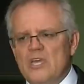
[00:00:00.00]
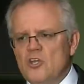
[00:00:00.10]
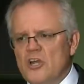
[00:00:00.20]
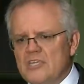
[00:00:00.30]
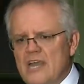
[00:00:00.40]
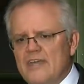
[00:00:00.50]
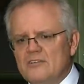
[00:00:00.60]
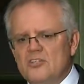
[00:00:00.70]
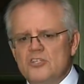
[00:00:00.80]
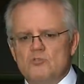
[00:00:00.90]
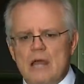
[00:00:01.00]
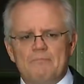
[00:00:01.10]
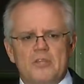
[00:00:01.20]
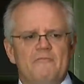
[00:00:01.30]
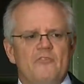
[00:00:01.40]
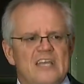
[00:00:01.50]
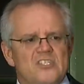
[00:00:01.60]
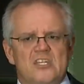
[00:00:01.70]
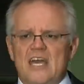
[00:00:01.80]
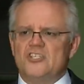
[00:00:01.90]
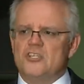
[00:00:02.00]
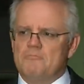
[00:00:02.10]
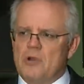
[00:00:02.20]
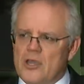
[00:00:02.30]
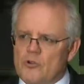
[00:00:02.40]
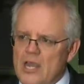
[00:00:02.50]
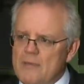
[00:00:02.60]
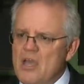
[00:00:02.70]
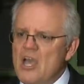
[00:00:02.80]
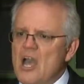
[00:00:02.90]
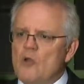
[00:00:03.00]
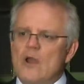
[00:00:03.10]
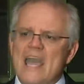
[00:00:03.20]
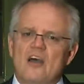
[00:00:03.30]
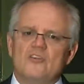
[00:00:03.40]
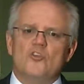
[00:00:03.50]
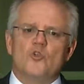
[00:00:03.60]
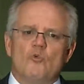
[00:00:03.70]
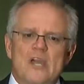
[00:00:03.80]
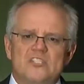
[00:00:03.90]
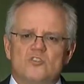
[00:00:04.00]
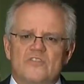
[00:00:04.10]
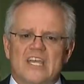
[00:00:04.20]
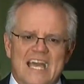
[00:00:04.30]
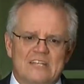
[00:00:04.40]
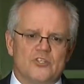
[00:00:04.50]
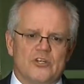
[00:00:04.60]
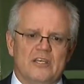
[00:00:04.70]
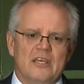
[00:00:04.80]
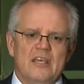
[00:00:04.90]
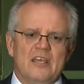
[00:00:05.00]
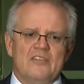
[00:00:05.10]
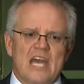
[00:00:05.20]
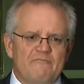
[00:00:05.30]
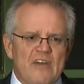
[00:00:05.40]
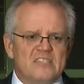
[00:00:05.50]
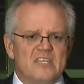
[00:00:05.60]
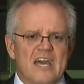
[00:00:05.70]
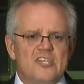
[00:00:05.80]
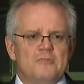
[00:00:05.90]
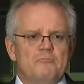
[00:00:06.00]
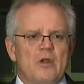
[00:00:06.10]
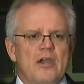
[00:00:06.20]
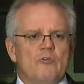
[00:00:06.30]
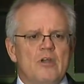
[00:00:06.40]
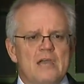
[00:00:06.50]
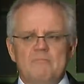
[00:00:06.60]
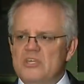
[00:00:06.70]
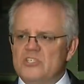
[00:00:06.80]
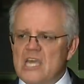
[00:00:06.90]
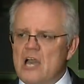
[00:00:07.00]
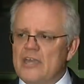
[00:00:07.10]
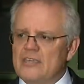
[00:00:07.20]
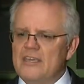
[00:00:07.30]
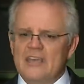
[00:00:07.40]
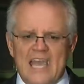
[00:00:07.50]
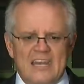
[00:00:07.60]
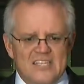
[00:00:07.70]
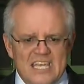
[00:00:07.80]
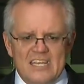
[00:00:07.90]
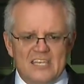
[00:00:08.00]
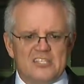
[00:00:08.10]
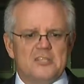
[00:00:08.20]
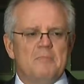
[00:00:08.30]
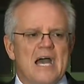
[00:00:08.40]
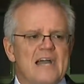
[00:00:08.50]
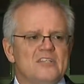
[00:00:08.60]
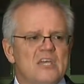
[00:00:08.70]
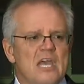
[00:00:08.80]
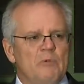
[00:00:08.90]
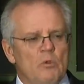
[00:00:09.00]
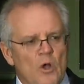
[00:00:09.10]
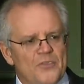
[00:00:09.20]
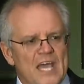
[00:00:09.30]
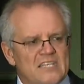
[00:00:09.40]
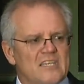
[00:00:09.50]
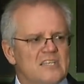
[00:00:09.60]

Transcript: We are not going to disrupt the vaccination program around the rest of the country. That vaccination program is going and is hitting as it marks, and we want that to